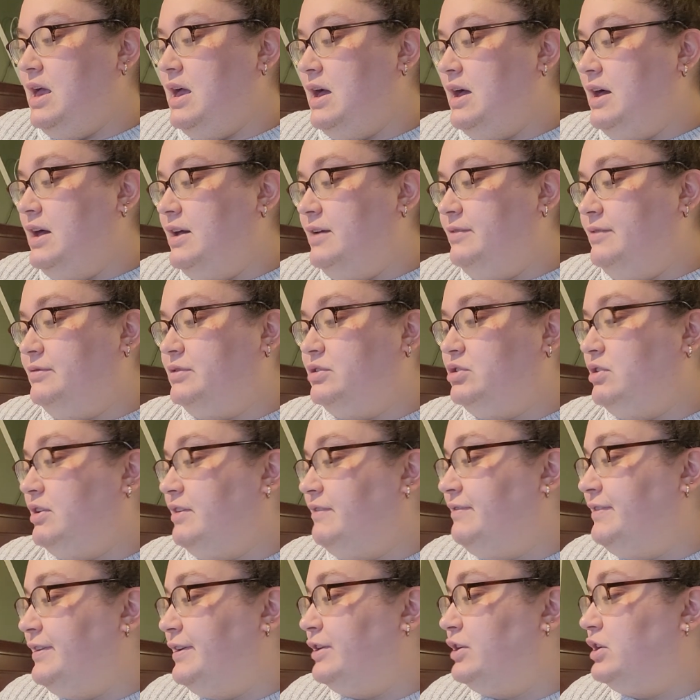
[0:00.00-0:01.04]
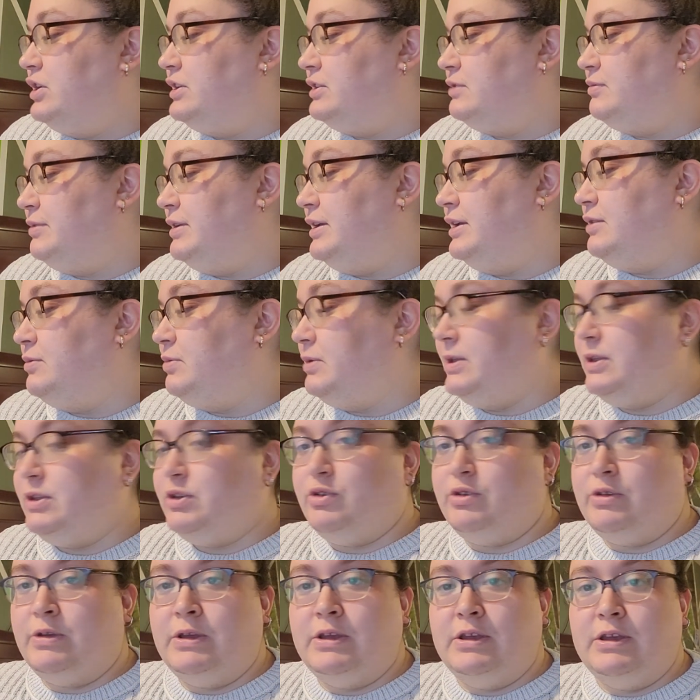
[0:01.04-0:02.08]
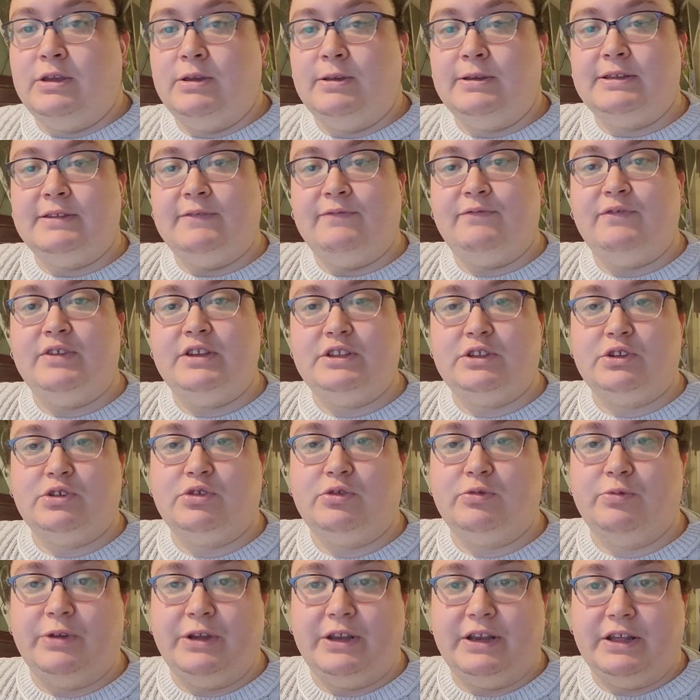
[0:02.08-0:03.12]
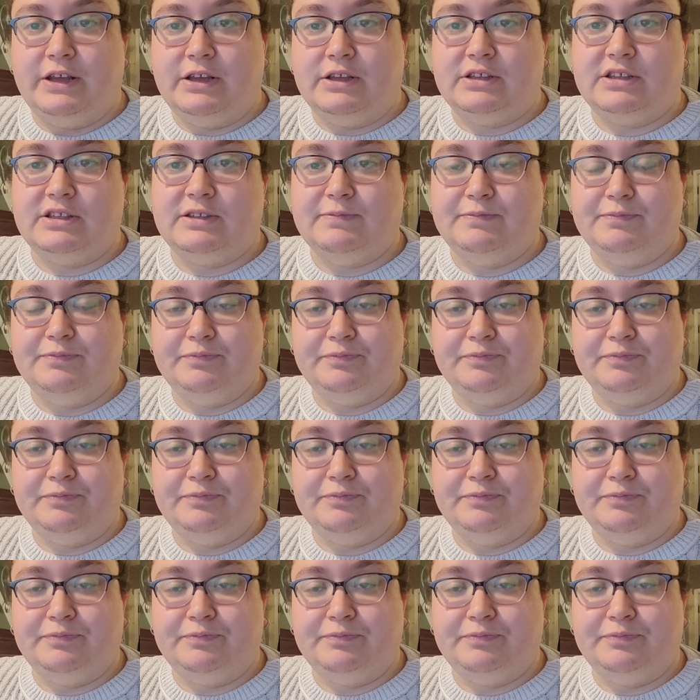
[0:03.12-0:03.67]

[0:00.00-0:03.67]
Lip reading: So I figured this week we do some physical readings.